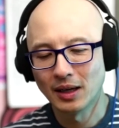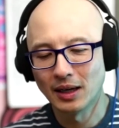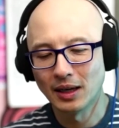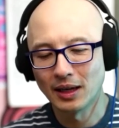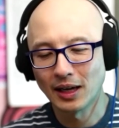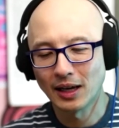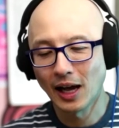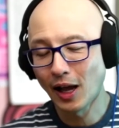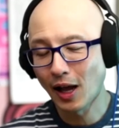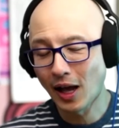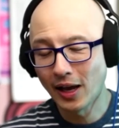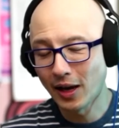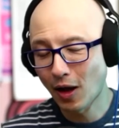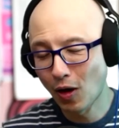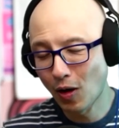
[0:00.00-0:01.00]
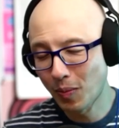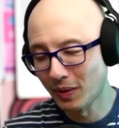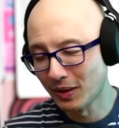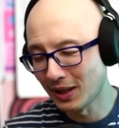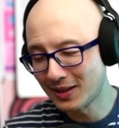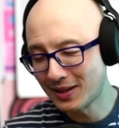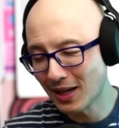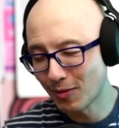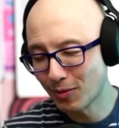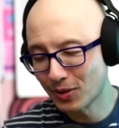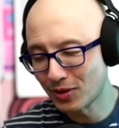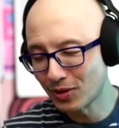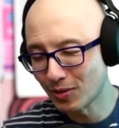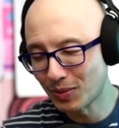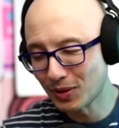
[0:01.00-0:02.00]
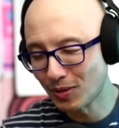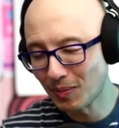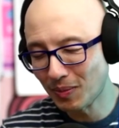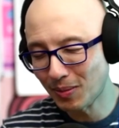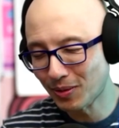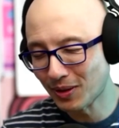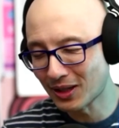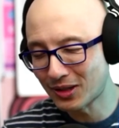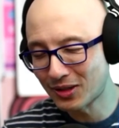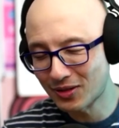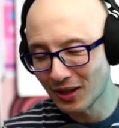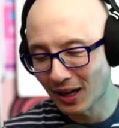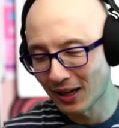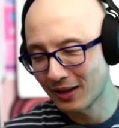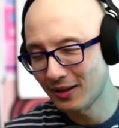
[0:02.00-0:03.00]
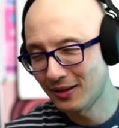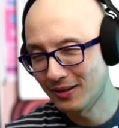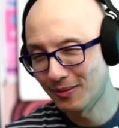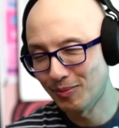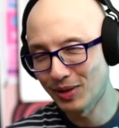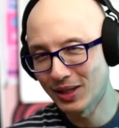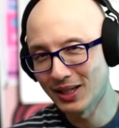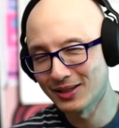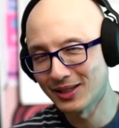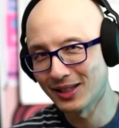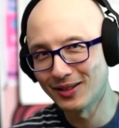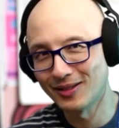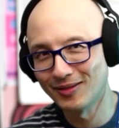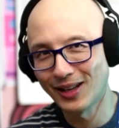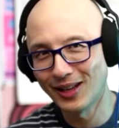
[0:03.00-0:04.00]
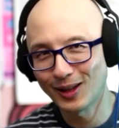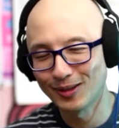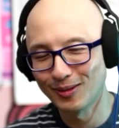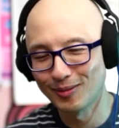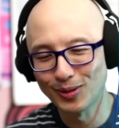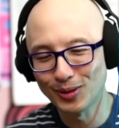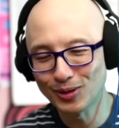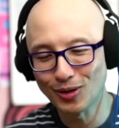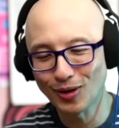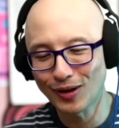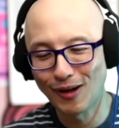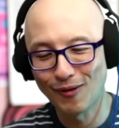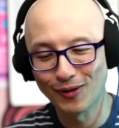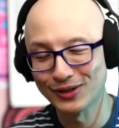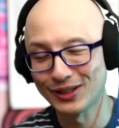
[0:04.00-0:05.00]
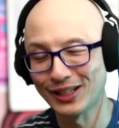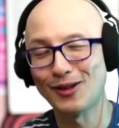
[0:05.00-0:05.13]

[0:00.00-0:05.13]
I hope they sandwich you between people that suck, because nothing boosts your confidence.